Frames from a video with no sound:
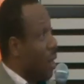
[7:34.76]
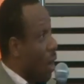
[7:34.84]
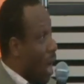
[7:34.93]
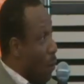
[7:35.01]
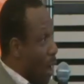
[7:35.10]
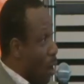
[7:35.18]

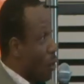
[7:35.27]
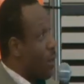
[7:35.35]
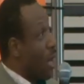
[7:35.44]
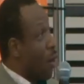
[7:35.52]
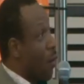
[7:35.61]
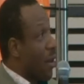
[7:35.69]
We're also
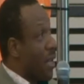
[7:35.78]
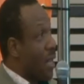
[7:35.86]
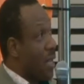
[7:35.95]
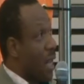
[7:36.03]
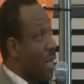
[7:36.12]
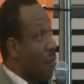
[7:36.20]
encouraging
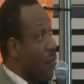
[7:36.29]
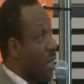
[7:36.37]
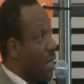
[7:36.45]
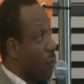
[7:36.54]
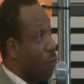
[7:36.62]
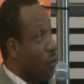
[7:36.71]
that
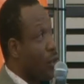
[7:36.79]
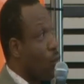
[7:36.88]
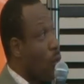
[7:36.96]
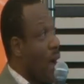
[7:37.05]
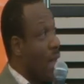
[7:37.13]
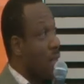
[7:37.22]
effective use
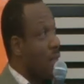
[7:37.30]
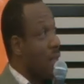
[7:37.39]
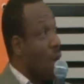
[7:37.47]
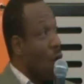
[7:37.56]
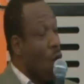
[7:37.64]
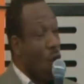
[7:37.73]
requires
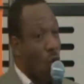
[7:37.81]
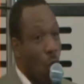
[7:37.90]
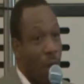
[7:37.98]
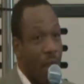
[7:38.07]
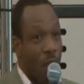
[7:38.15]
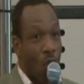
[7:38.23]

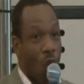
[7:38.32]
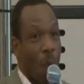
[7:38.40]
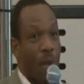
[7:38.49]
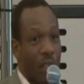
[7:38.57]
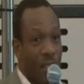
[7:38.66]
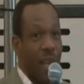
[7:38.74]
ongoing
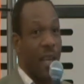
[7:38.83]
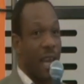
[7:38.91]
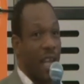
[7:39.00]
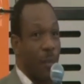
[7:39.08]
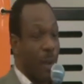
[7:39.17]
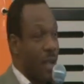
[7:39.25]
community
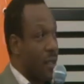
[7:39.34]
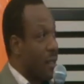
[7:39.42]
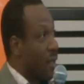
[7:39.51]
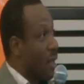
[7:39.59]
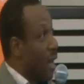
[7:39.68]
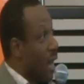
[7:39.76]
engagement
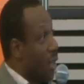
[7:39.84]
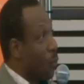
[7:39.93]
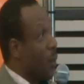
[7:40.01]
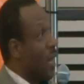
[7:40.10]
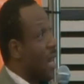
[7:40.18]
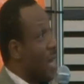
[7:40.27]
as
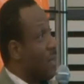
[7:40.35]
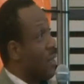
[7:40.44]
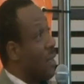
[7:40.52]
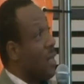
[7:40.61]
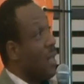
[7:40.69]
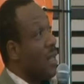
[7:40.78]
well as
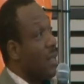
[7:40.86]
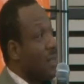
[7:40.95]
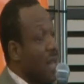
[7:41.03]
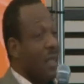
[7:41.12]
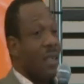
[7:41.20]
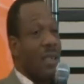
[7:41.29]

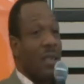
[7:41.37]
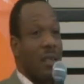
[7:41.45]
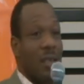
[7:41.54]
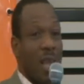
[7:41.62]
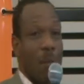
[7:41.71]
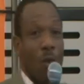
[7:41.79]
that
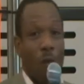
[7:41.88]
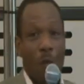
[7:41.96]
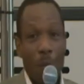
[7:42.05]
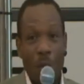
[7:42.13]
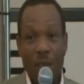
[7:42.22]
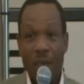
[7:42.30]
step of a
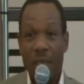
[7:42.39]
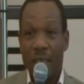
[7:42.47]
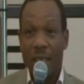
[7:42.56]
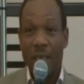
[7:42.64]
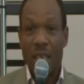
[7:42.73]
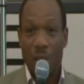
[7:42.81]
model
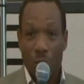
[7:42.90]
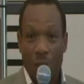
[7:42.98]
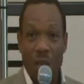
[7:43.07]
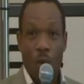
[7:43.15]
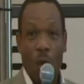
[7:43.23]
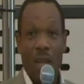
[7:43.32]
lease is
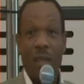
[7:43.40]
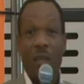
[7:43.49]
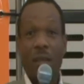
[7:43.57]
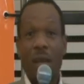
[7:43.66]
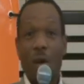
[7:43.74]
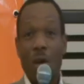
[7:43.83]
only one
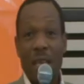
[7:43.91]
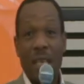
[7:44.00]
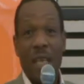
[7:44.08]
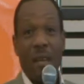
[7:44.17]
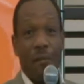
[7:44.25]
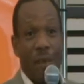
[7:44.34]
in
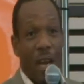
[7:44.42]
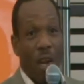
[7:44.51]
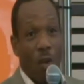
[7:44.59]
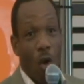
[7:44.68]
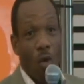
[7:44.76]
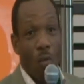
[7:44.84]
a very
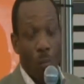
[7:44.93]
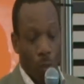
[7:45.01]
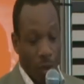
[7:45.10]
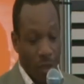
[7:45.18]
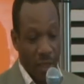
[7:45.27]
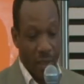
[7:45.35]
long
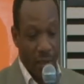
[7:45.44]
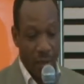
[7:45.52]
process.